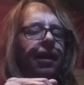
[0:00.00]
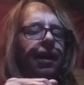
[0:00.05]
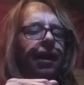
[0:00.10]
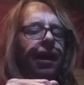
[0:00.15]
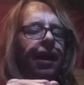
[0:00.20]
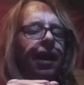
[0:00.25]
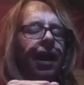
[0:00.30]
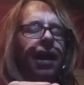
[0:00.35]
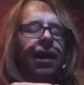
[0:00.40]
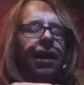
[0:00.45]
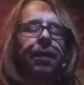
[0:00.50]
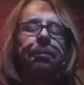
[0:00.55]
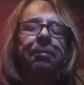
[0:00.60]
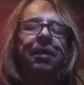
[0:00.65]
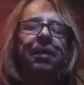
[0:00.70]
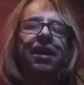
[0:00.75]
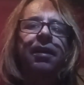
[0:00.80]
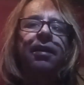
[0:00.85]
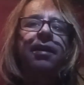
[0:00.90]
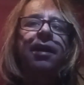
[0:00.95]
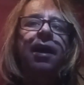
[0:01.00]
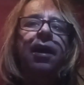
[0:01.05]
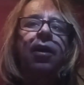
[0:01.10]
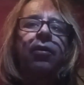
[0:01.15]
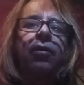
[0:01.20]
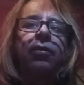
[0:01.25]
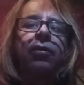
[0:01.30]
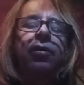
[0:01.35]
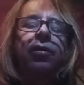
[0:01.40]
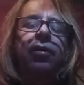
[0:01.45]
and he bent down
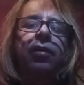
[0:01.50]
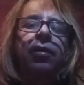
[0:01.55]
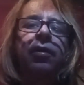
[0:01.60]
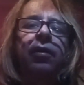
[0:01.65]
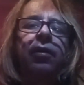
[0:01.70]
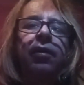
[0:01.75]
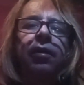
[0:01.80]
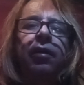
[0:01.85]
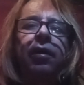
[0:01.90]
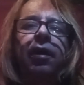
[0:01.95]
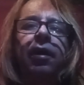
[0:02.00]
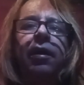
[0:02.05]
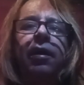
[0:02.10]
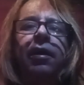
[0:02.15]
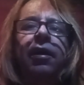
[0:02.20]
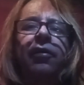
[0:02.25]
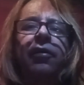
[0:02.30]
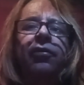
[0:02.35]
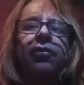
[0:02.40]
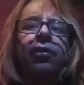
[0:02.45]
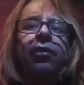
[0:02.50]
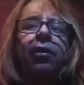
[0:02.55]
and kissed her.